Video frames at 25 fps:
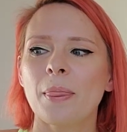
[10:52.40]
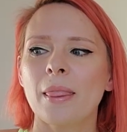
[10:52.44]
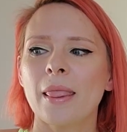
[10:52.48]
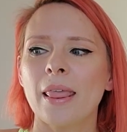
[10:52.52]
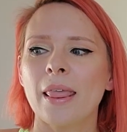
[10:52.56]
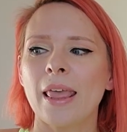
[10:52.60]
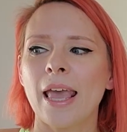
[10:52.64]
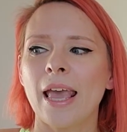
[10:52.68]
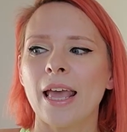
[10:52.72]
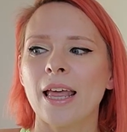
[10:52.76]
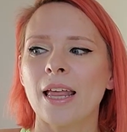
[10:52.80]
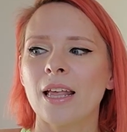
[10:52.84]

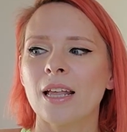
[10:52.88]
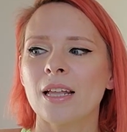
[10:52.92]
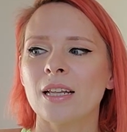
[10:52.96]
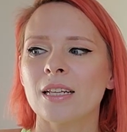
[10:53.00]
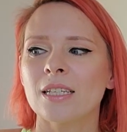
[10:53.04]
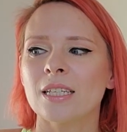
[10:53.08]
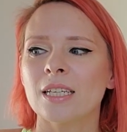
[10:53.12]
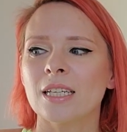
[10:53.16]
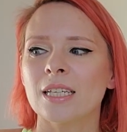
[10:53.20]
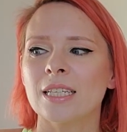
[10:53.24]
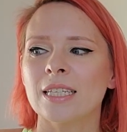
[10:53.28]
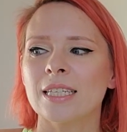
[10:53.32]

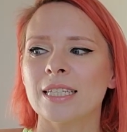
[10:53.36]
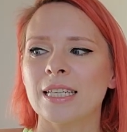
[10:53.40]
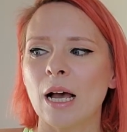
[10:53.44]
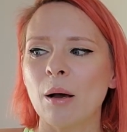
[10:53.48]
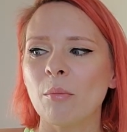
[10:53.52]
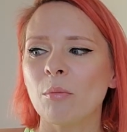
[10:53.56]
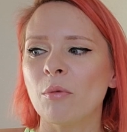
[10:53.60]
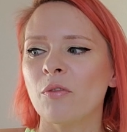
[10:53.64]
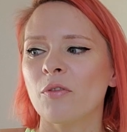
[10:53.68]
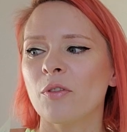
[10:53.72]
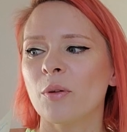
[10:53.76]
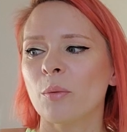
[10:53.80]
And
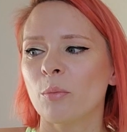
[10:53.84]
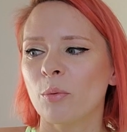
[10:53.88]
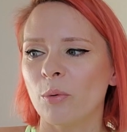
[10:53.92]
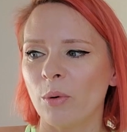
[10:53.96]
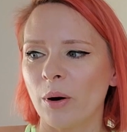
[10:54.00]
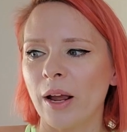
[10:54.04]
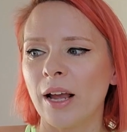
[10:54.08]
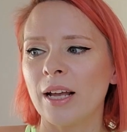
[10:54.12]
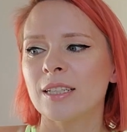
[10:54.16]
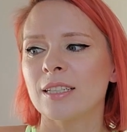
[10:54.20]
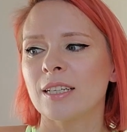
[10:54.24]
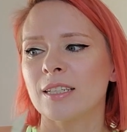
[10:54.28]
some of the
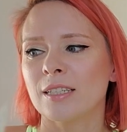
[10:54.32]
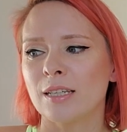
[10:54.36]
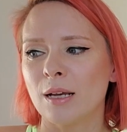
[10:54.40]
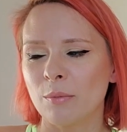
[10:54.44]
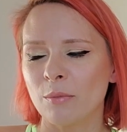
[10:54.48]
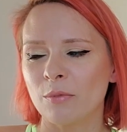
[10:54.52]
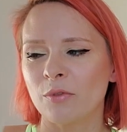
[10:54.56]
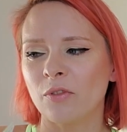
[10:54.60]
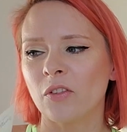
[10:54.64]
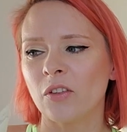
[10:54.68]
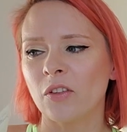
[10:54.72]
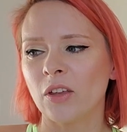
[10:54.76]
brands and
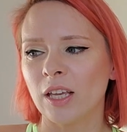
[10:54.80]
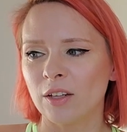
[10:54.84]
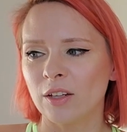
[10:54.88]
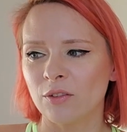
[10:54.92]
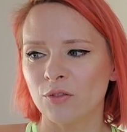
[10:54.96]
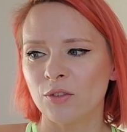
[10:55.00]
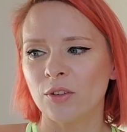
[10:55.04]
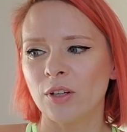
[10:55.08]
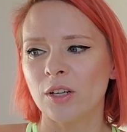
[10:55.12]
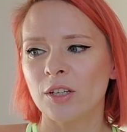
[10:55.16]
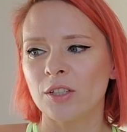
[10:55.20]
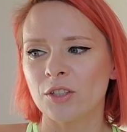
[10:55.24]
some of the
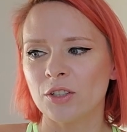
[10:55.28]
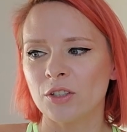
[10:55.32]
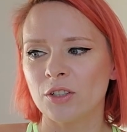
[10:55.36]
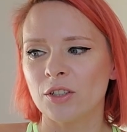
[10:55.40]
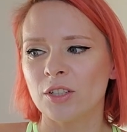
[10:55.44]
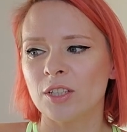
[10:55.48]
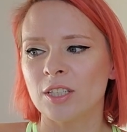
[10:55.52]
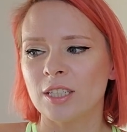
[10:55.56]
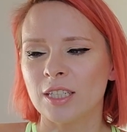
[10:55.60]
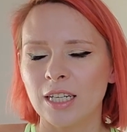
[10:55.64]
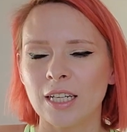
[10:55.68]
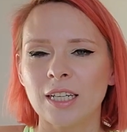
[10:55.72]
influencers
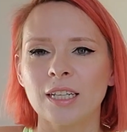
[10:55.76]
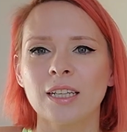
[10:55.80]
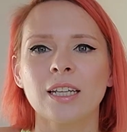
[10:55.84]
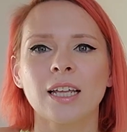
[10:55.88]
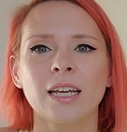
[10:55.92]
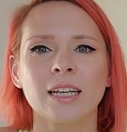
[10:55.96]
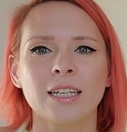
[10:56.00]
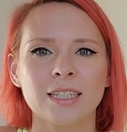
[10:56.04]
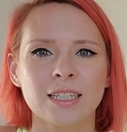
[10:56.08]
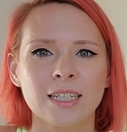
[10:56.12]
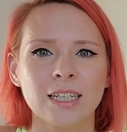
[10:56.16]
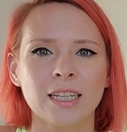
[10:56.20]
still
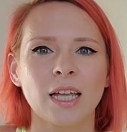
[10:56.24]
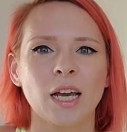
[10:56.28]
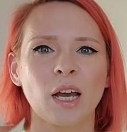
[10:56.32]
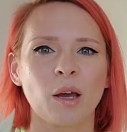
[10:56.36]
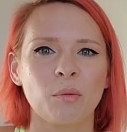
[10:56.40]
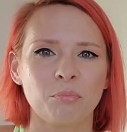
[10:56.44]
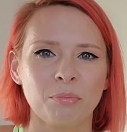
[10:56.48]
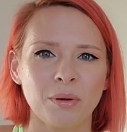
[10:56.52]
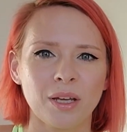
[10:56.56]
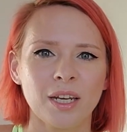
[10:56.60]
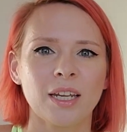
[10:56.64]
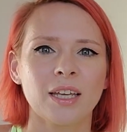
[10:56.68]
like are
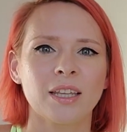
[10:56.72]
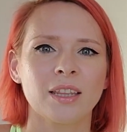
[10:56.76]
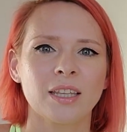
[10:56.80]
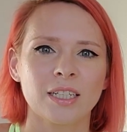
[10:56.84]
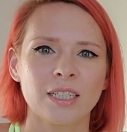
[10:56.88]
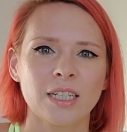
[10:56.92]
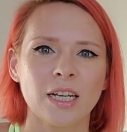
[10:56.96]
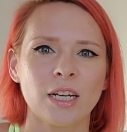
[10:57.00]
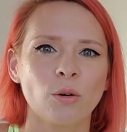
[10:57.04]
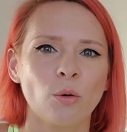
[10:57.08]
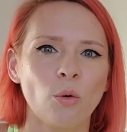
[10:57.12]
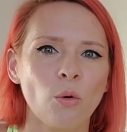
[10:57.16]
beating the
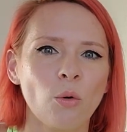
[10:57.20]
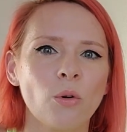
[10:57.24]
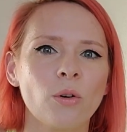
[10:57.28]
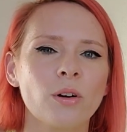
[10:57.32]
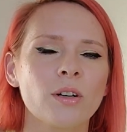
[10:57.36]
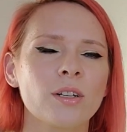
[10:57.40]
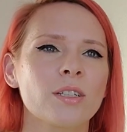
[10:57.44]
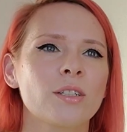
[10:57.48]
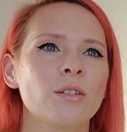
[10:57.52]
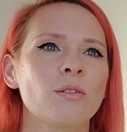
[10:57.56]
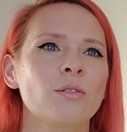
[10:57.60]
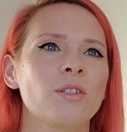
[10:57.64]
dead
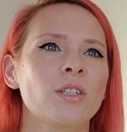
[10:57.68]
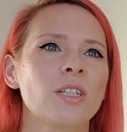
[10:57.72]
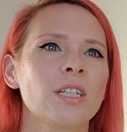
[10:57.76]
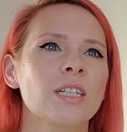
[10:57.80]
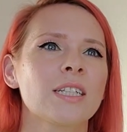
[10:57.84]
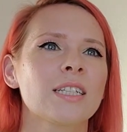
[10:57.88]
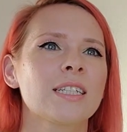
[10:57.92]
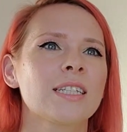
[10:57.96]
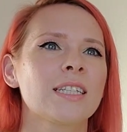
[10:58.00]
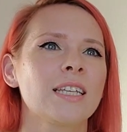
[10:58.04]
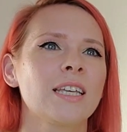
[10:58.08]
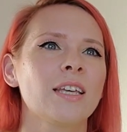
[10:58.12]
horse. You
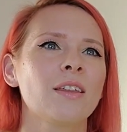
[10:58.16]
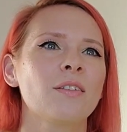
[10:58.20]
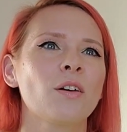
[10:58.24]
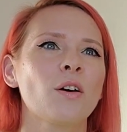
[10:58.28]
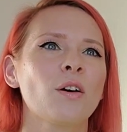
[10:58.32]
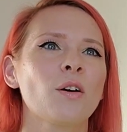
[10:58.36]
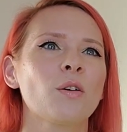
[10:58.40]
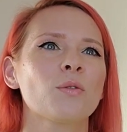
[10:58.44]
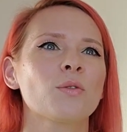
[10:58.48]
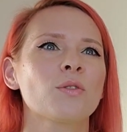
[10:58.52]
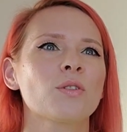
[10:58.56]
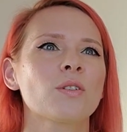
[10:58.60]
still see
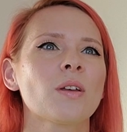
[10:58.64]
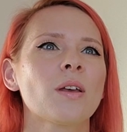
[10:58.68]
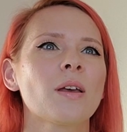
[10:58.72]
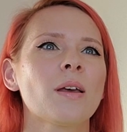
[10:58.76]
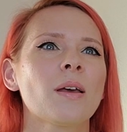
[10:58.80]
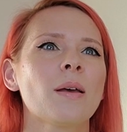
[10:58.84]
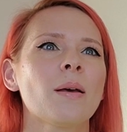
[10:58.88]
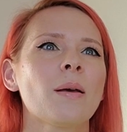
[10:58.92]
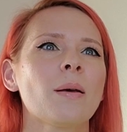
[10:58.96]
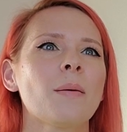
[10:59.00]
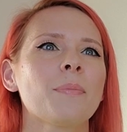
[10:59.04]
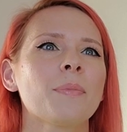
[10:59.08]
those
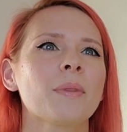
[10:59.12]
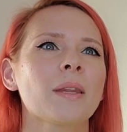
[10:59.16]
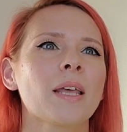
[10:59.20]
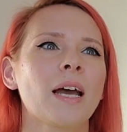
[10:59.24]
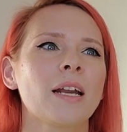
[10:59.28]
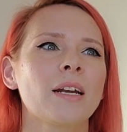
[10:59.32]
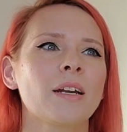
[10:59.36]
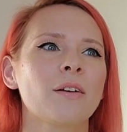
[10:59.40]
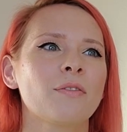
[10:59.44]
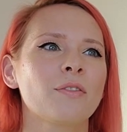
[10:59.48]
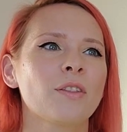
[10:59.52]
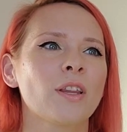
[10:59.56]

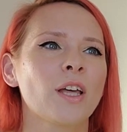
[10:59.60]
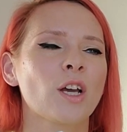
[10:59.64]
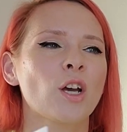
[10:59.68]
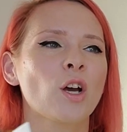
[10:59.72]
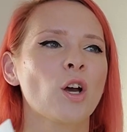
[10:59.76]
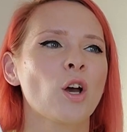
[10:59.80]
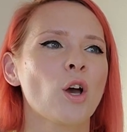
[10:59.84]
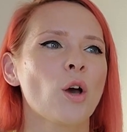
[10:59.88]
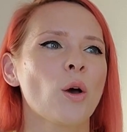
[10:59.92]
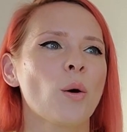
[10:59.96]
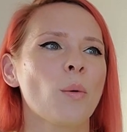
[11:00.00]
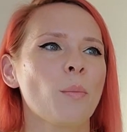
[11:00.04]
kind of like
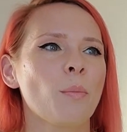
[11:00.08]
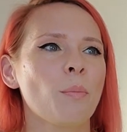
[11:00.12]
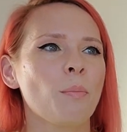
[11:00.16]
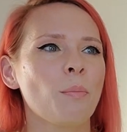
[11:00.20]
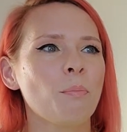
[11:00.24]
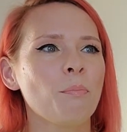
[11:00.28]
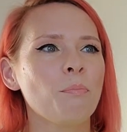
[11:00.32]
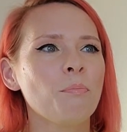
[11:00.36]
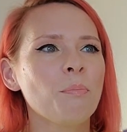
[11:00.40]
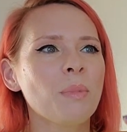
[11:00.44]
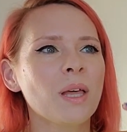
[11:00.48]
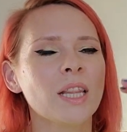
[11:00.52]

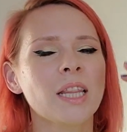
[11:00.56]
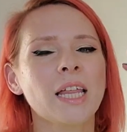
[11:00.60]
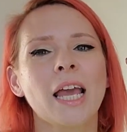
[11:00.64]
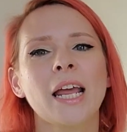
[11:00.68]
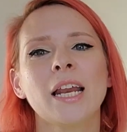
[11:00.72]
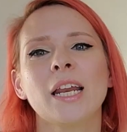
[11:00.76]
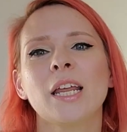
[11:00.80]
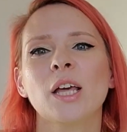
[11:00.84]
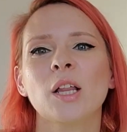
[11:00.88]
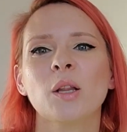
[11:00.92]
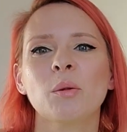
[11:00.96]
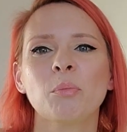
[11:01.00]

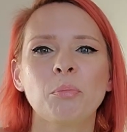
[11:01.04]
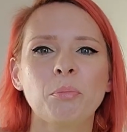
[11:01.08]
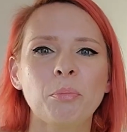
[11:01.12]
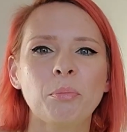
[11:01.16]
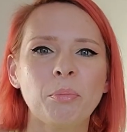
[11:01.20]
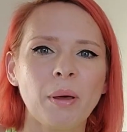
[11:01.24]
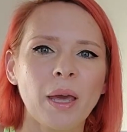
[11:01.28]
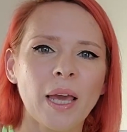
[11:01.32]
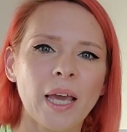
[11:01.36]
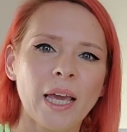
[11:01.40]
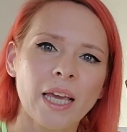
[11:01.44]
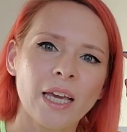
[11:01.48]
millennial
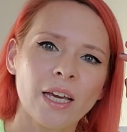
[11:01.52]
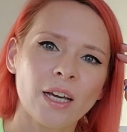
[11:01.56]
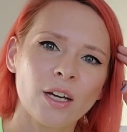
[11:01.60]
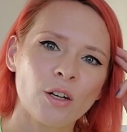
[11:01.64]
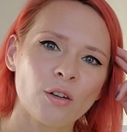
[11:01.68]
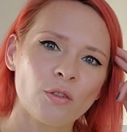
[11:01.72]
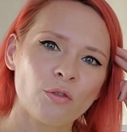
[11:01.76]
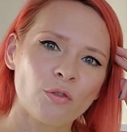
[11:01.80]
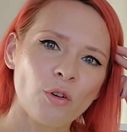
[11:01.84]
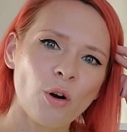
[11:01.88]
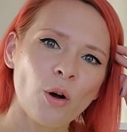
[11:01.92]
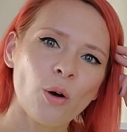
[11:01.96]

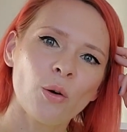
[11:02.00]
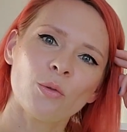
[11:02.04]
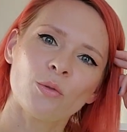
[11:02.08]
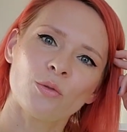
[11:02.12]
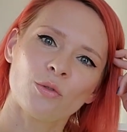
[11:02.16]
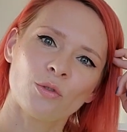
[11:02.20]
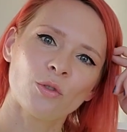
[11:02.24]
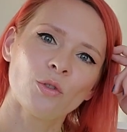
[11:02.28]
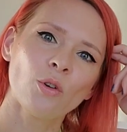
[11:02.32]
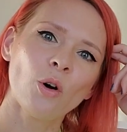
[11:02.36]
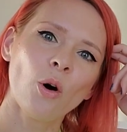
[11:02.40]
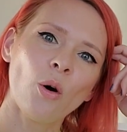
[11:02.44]
pink,
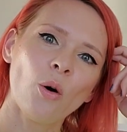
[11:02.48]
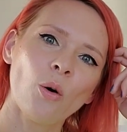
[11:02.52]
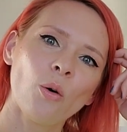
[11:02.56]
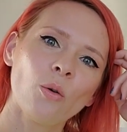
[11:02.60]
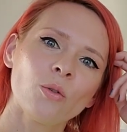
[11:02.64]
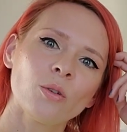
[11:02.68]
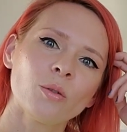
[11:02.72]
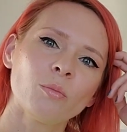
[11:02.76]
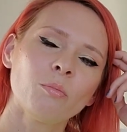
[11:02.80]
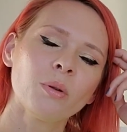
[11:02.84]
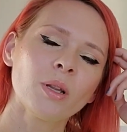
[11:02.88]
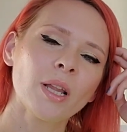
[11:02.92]
rose
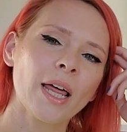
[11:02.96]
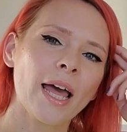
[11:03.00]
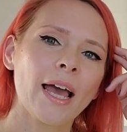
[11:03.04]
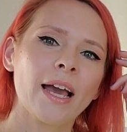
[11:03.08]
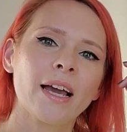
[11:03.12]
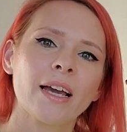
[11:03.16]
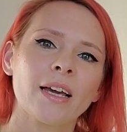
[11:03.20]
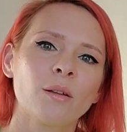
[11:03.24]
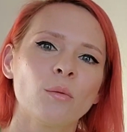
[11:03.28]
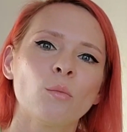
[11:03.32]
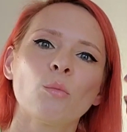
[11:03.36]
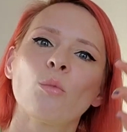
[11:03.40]
gold, black and